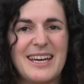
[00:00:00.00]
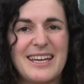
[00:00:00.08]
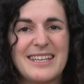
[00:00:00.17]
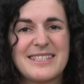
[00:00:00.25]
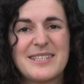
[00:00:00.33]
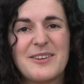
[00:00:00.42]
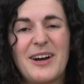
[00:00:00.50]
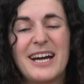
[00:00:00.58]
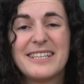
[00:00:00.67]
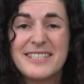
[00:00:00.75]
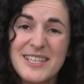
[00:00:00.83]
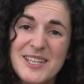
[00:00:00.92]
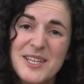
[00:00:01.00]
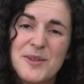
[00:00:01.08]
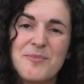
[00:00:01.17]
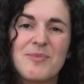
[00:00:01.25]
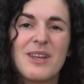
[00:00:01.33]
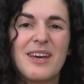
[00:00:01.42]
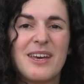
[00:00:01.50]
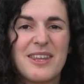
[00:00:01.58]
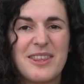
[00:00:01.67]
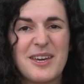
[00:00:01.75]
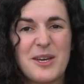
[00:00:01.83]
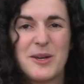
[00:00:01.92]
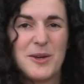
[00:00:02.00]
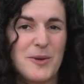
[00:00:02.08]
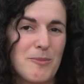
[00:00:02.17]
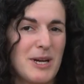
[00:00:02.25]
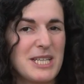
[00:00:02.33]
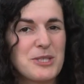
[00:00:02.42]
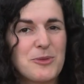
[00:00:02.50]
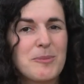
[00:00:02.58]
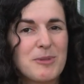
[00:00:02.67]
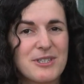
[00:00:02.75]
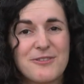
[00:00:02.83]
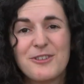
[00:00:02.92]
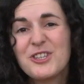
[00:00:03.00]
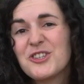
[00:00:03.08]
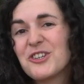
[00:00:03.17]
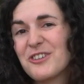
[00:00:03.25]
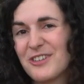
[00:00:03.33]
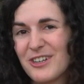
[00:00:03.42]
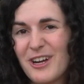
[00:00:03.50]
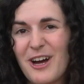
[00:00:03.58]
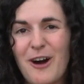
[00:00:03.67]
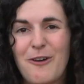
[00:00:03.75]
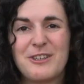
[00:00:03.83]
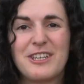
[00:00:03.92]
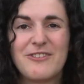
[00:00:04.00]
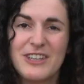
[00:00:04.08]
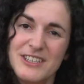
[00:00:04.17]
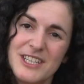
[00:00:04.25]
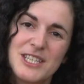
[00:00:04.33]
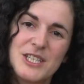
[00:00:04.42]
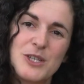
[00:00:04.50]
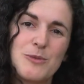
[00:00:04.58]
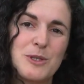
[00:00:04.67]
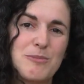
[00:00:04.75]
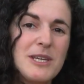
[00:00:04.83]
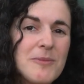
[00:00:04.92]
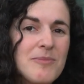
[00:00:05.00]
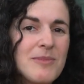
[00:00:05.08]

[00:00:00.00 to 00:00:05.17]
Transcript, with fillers: And so ideally, the Minesweeper's feature of an invariant would be